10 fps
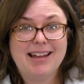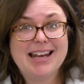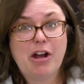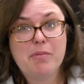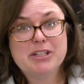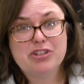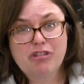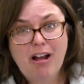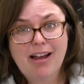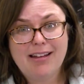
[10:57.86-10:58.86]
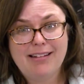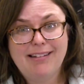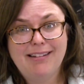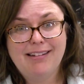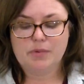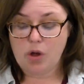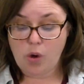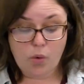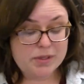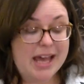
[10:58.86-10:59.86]
and now I'm distraught.
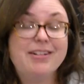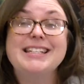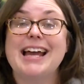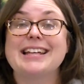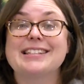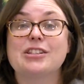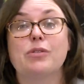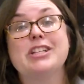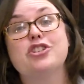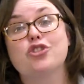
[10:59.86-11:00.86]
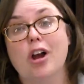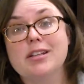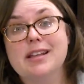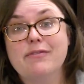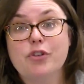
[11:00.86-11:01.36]
O's out of dice, so let's draw some